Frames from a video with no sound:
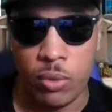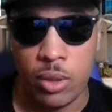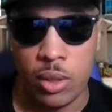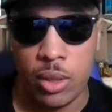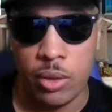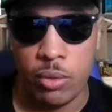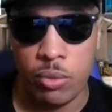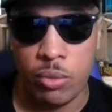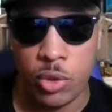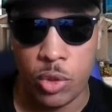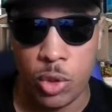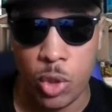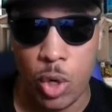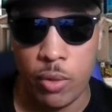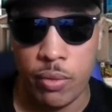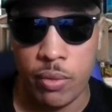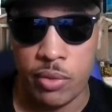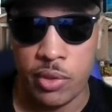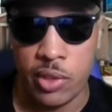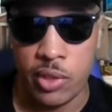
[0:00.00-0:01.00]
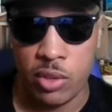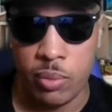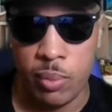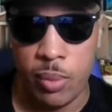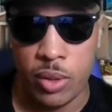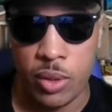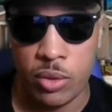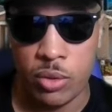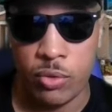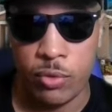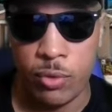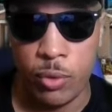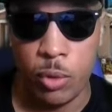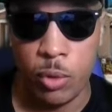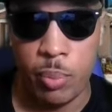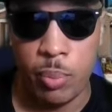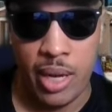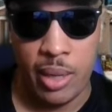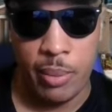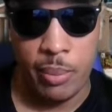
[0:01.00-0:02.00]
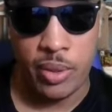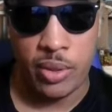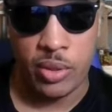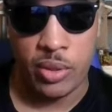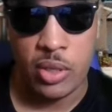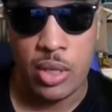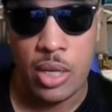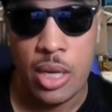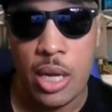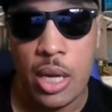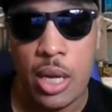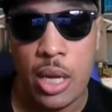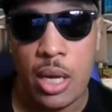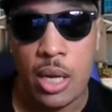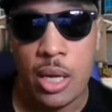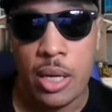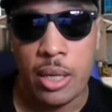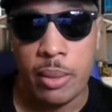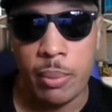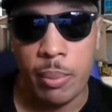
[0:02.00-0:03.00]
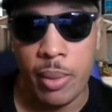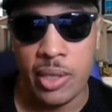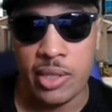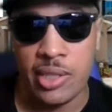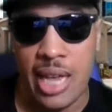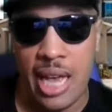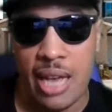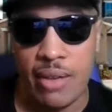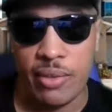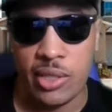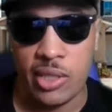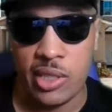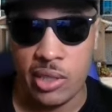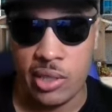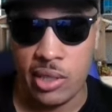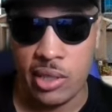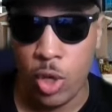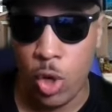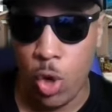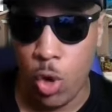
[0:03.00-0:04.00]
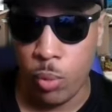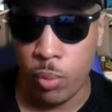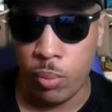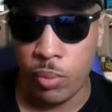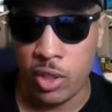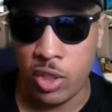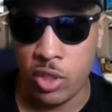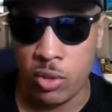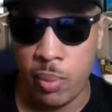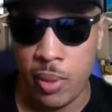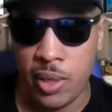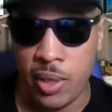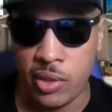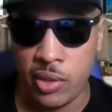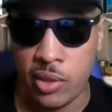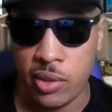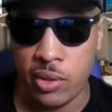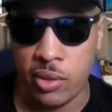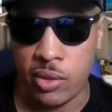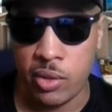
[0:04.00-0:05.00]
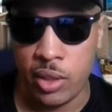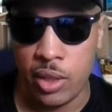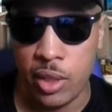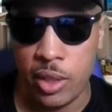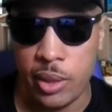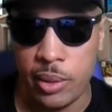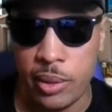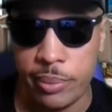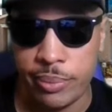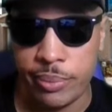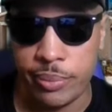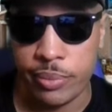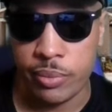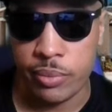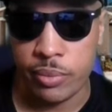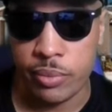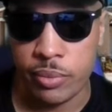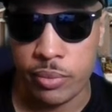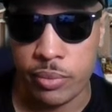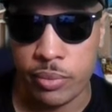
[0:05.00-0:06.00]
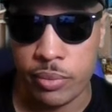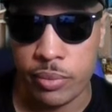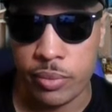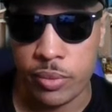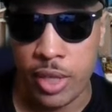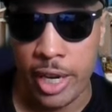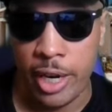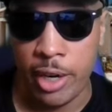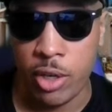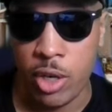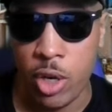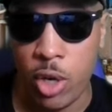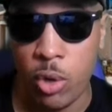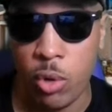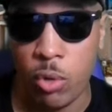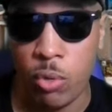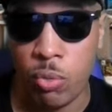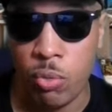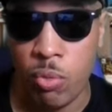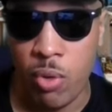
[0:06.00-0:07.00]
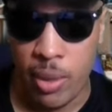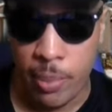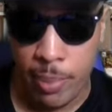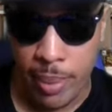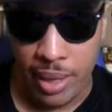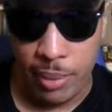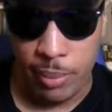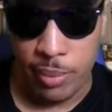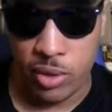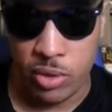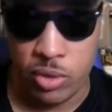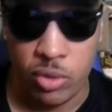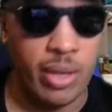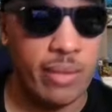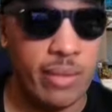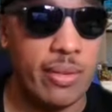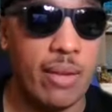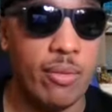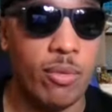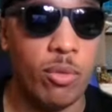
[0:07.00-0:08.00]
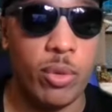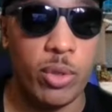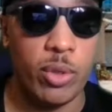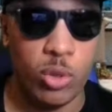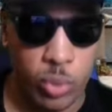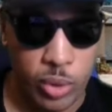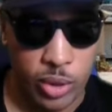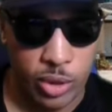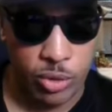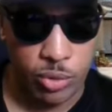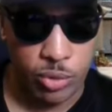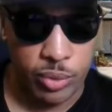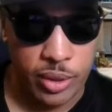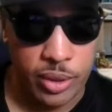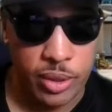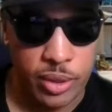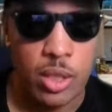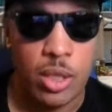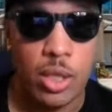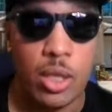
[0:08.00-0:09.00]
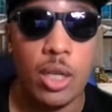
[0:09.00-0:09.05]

reserve of 6 months full payments. Must have existing home expenses, ergo rent payment. So you have to have a rental history.